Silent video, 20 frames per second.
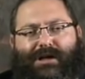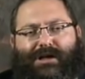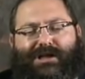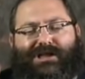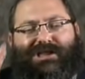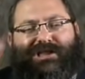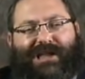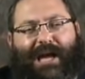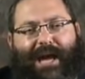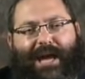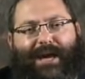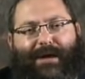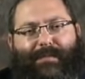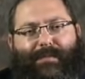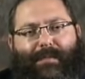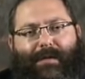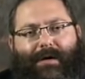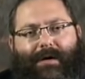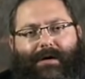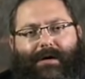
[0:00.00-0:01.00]
Shem,
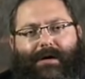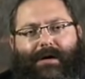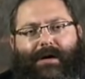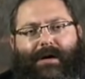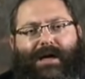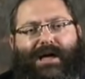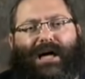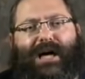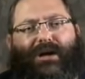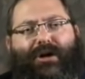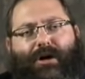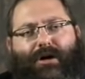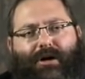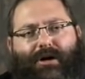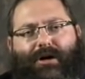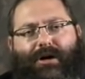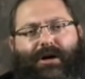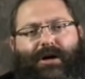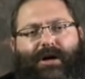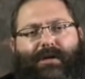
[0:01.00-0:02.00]

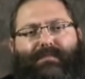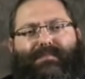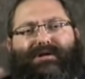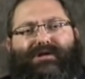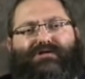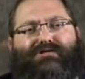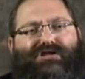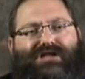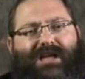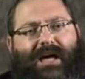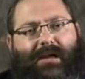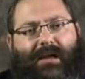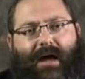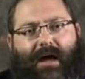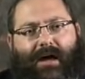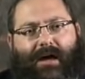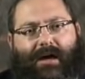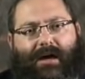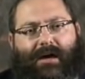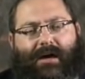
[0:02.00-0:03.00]
Hanoich,
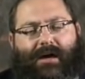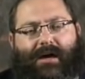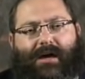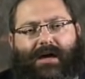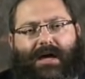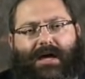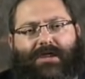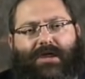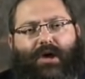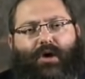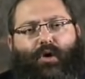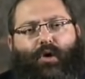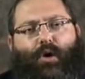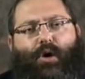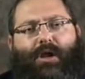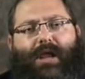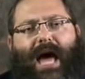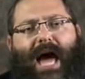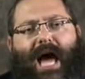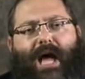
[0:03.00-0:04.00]
Mesushalach, they
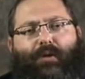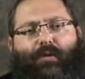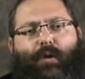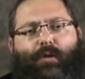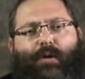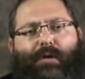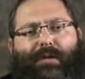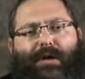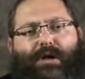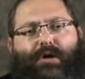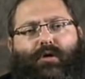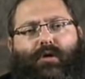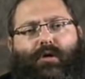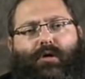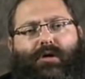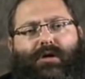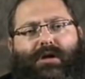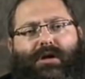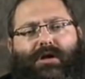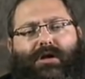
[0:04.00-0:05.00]
all had what we would
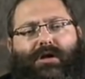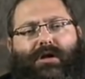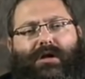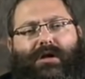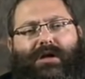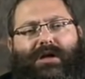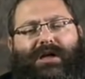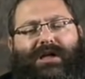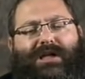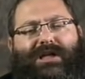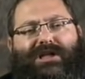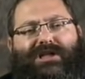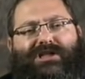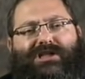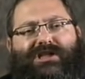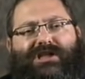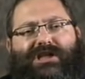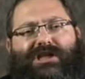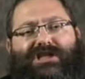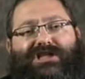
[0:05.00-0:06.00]
call in
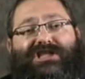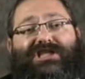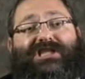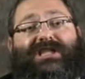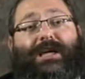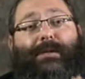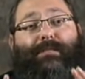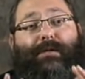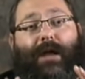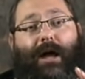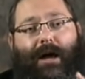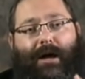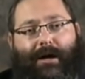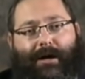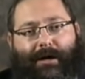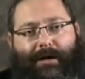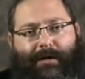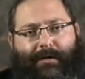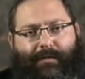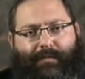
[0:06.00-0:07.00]
Yiddish
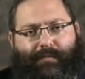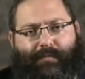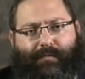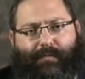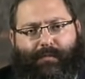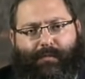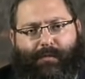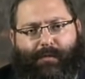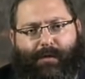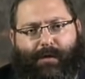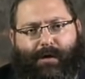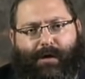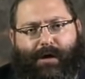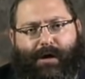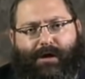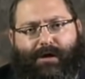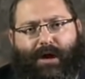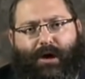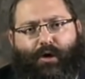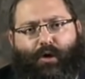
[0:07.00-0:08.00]
shtiblach.
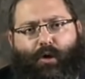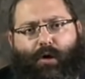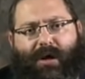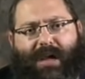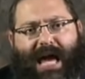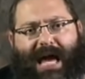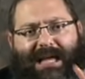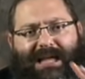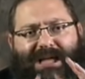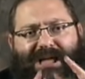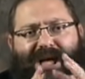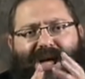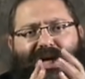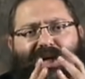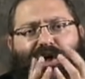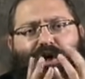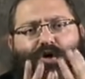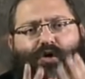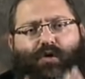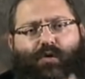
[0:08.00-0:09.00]
They all had
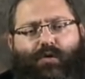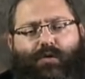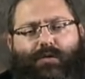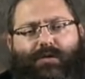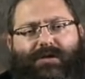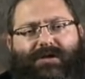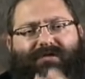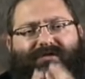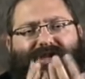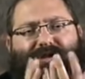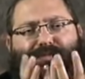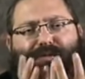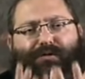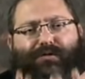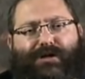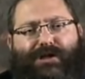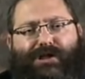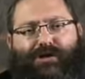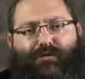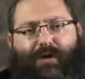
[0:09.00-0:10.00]
cocoons of
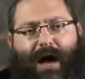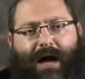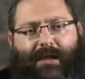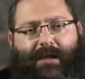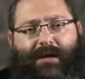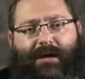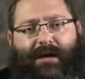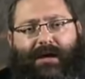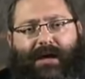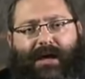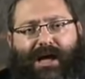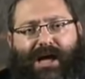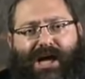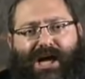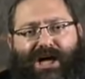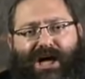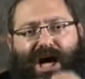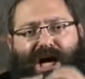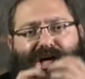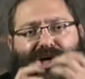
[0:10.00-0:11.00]
spirituality,
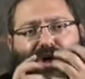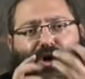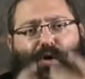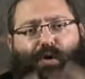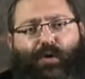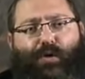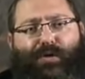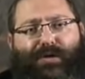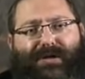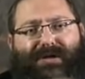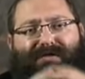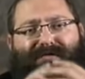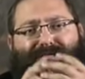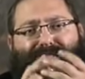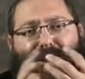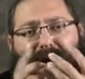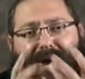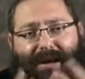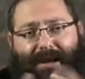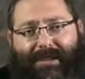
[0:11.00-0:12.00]
cocoons
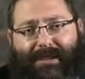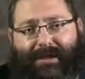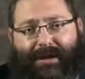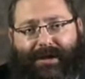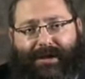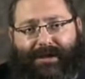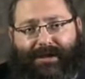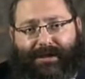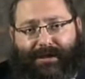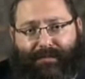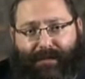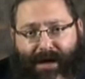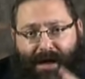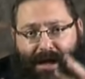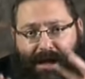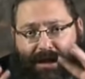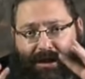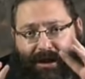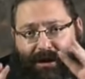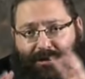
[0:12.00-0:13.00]
of monotheism,
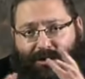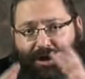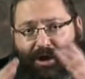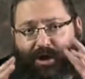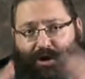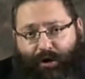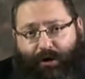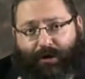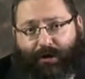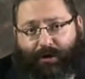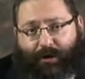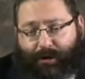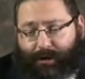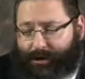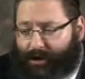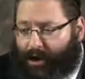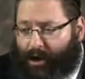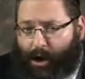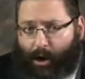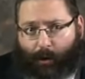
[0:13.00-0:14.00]
little
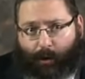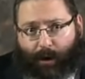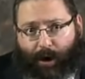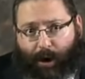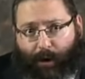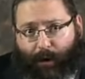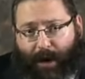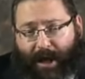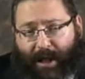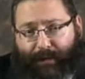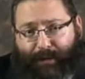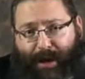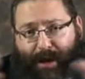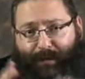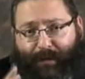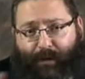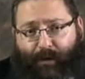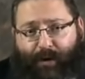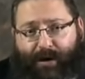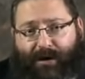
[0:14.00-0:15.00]
circles where great
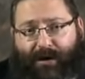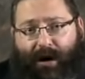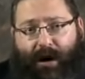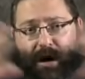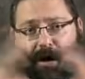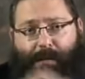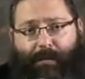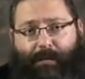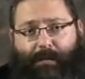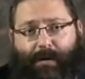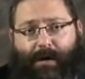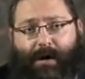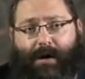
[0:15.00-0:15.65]
people would come